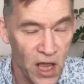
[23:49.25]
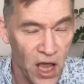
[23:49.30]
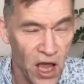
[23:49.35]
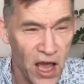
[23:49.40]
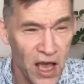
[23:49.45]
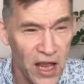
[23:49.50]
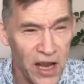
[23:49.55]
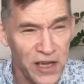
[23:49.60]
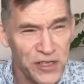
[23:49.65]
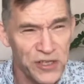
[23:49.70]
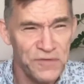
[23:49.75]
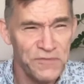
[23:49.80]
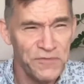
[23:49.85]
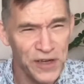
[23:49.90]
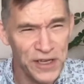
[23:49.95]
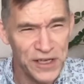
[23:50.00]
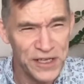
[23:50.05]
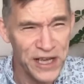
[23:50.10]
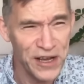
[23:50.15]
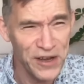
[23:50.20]
and I shouldn't
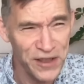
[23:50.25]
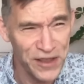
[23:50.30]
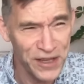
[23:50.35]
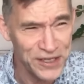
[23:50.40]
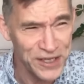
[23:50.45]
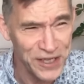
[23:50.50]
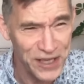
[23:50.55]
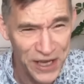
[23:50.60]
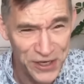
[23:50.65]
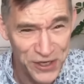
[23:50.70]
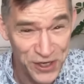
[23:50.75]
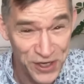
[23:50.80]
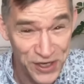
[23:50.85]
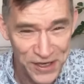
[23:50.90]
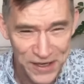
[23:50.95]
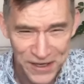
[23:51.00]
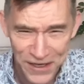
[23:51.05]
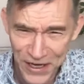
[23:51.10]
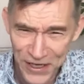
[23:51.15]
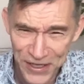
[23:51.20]
really tell you this in
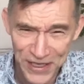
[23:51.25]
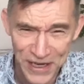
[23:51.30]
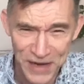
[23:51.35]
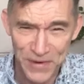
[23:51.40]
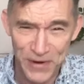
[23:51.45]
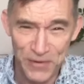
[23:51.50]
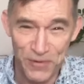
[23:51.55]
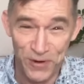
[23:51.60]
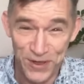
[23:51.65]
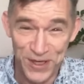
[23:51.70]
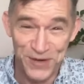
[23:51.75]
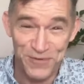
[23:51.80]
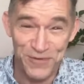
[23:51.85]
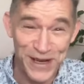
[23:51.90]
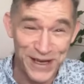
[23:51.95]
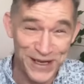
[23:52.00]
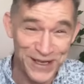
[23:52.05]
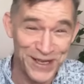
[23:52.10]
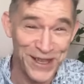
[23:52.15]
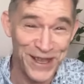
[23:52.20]
case anybody wants to read
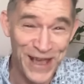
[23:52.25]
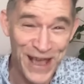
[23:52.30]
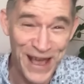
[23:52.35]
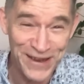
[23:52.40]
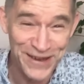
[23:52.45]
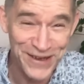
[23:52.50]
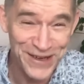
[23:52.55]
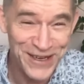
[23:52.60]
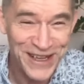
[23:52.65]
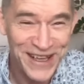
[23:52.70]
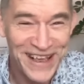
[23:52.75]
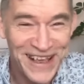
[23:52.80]
it to the end,